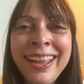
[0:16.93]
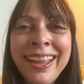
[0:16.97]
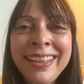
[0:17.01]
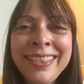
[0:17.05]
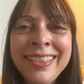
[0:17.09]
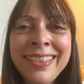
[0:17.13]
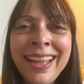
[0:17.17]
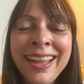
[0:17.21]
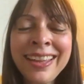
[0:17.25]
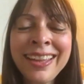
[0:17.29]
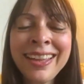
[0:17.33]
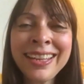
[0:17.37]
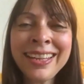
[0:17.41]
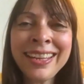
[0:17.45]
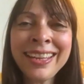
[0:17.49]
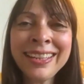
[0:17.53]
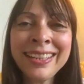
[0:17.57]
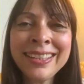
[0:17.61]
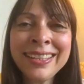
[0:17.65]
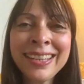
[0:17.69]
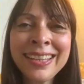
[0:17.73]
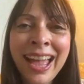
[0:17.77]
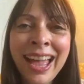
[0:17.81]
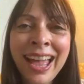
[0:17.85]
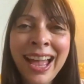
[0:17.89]
and that
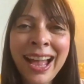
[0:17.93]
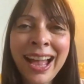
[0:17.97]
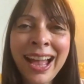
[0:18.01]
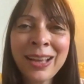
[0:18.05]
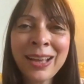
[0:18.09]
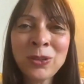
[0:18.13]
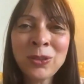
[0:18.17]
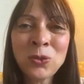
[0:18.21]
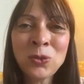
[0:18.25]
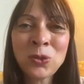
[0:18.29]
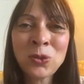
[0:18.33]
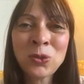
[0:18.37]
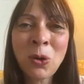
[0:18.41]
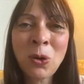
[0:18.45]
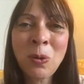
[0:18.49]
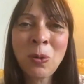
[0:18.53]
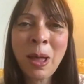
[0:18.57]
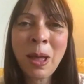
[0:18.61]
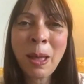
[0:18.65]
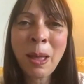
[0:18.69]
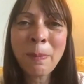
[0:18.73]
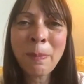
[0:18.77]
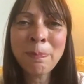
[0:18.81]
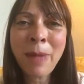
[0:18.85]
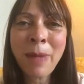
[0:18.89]
is
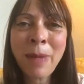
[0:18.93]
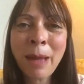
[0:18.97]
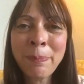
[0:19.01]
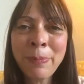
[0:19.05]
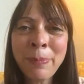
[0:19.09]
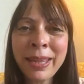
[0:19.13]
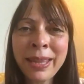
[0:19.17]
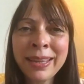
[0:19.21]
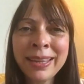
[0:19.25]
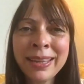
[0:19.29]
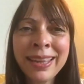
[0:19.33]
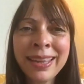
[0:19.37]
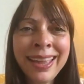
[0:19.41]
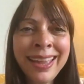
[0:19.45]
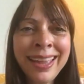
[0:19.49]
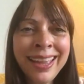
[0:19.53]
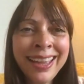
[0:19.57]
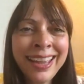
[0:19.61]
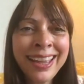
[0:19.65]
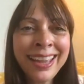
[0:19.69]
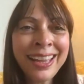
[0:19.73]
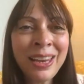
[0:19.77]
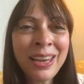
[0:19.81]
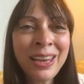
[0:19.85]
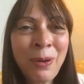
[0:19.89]
astro mapping.
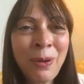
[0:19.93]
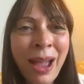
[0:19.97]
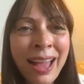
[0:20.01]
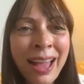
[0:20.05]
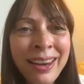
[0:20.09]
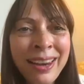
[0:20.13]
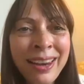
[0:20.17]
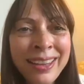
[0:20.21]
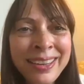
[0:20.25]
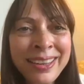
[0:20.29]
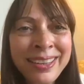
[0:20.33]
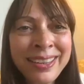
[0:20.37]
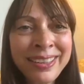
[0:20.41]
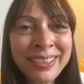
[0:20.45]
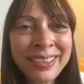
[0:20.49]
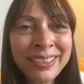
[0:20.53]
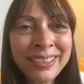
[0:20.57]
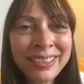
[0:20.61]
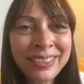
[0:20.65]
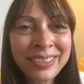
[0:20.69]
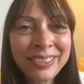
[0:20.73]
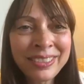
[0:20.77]
Hello, Alan.